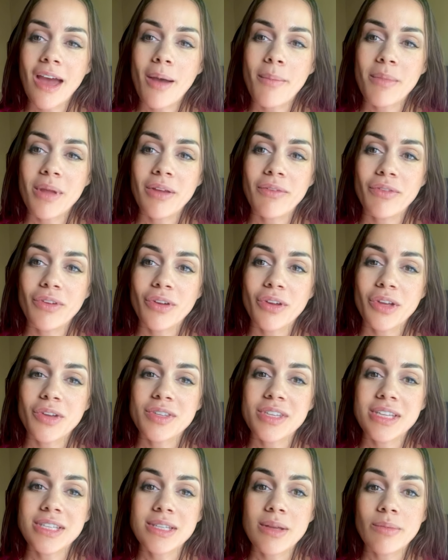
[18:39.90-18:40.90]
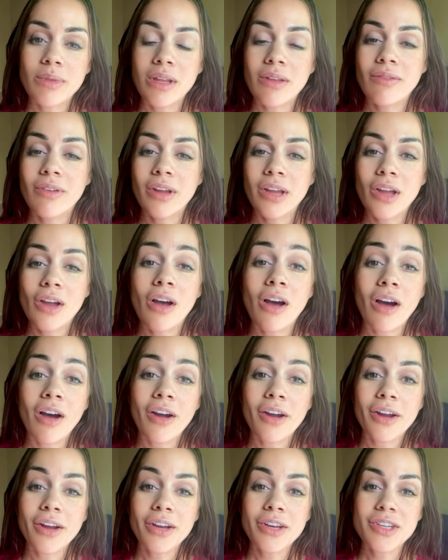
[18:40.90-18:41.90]
If you're using something very
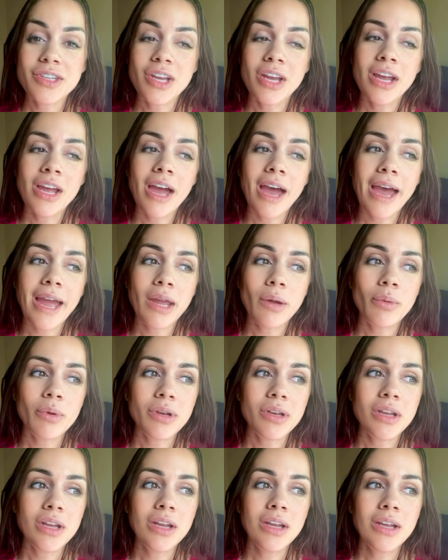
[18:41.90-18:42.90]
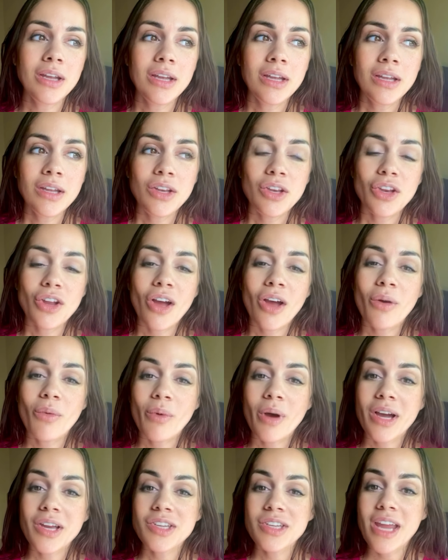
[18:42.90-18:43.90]
harsh, I would not
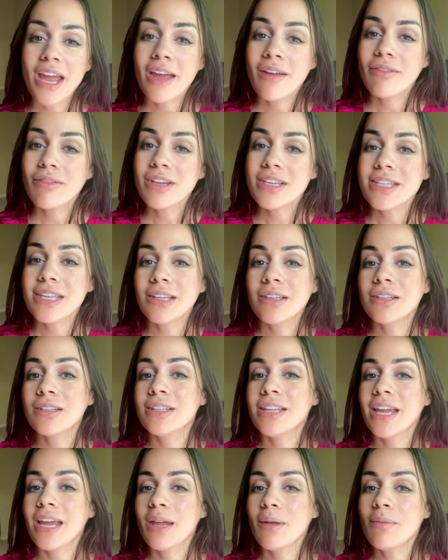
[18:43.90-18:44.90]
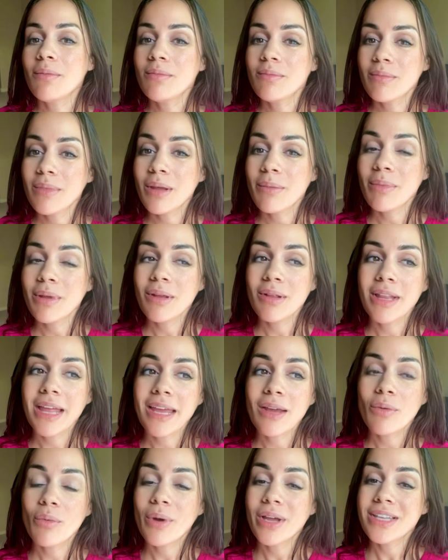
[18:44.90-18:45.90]
wash every single day, maybe
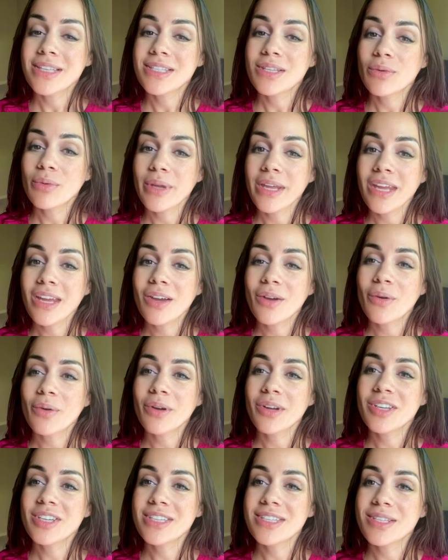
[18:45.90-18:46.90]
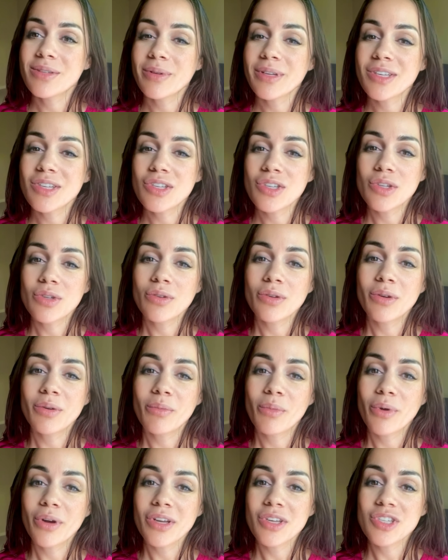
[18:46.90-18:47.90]
like once a week, or just switch to a
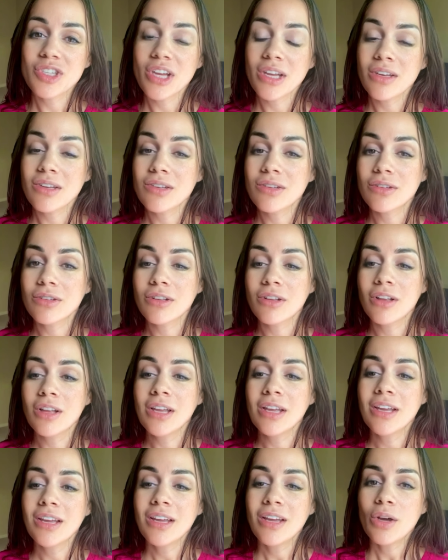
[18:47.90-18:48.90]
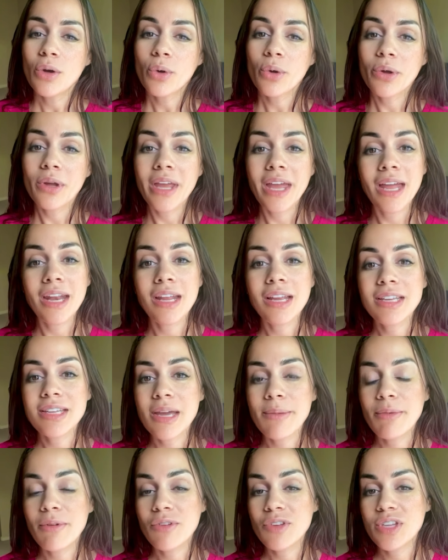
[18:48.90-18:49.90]
more gentle, organic
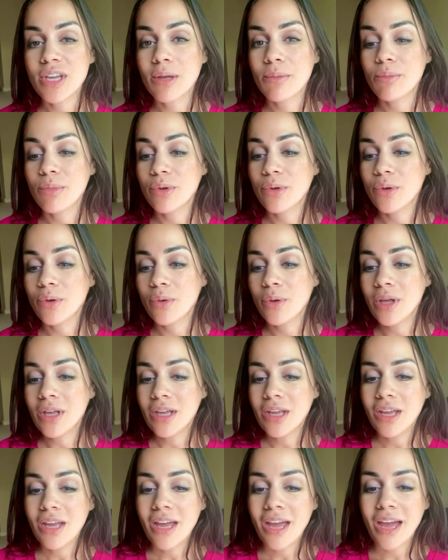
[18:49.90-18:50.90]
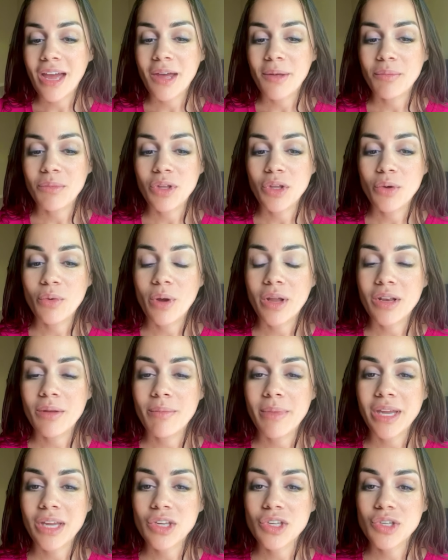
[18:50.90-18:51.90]
type of shampoo. You want to
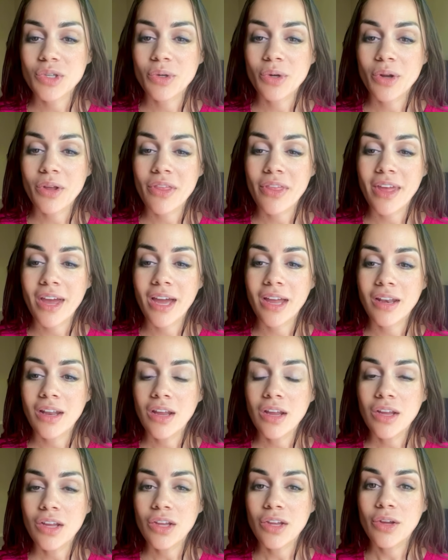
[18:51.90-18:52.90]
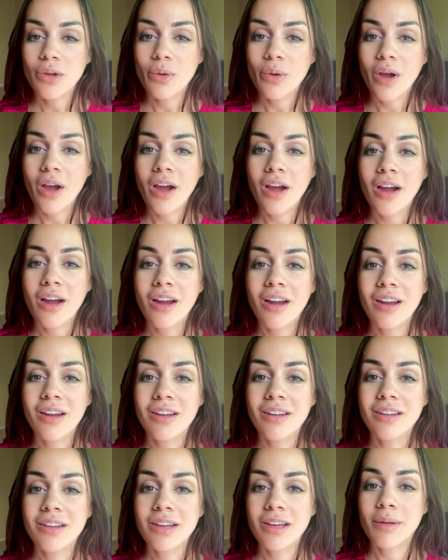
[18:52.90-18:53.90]
make sure that you are
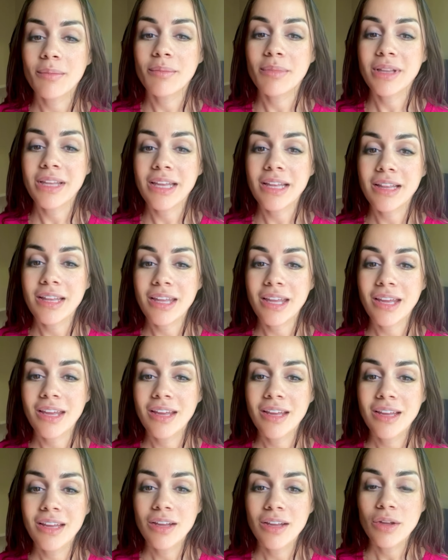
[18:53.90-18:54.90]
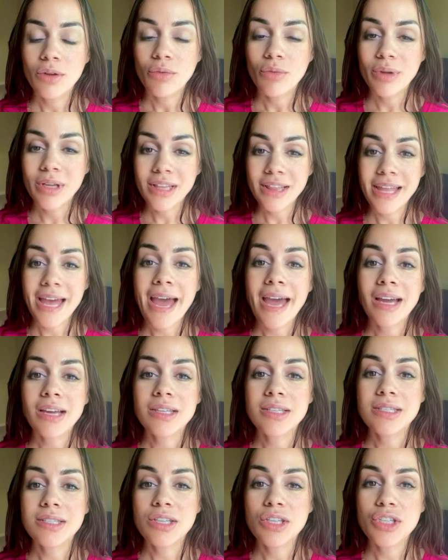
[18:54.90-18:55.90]
completely
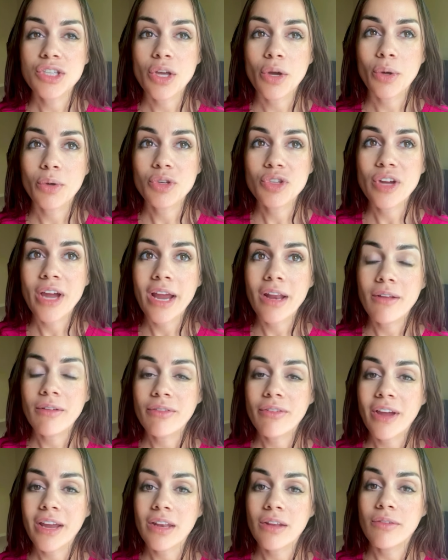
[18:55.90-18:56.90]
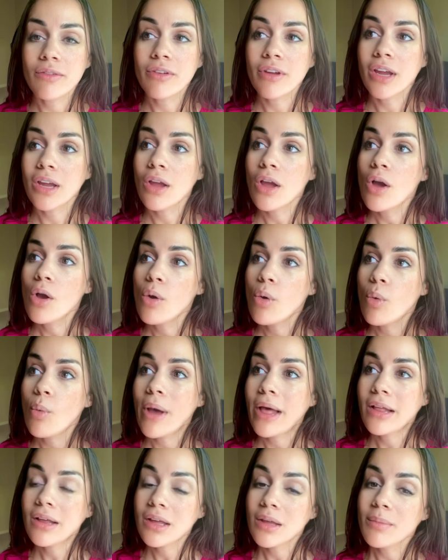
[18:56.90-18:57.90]
relaxed, so try to find a very
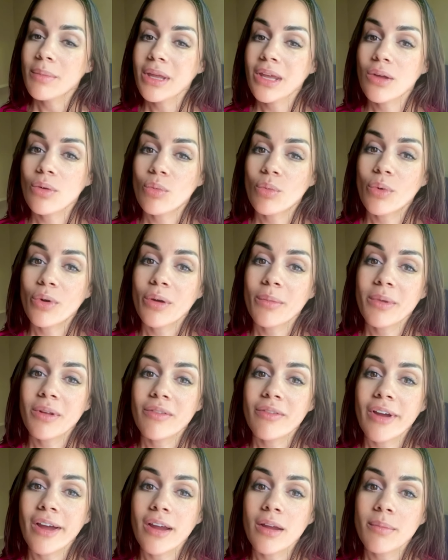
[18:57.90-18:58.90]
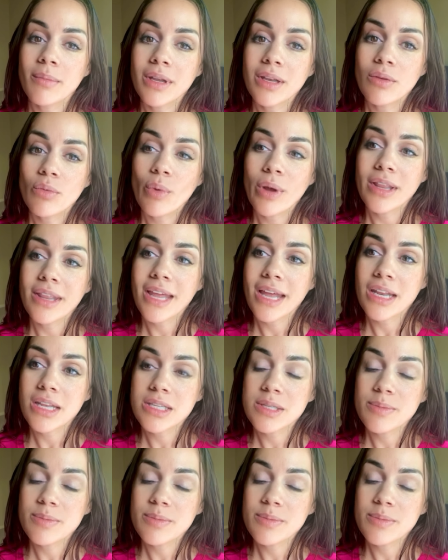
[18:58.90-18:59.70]
welcoming and warm environment, one that is